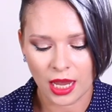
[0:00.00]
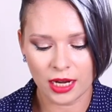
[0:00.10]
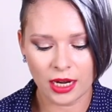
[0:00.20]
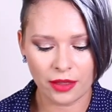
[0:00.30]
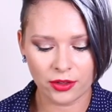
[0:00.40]

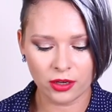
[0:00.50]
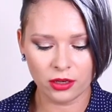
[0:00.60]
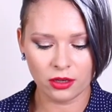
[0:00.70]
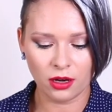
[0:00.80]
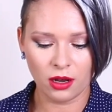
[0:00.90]

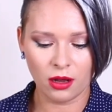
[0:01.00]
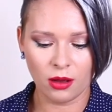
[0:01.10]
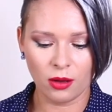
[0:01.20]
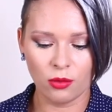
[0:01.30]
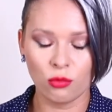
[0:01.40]
Another
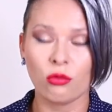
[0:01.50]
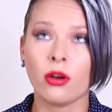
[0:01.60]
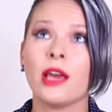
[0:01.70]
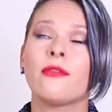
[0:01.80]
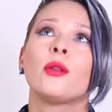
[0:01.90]
uh,
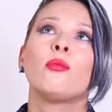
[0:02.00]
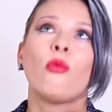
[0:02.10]
even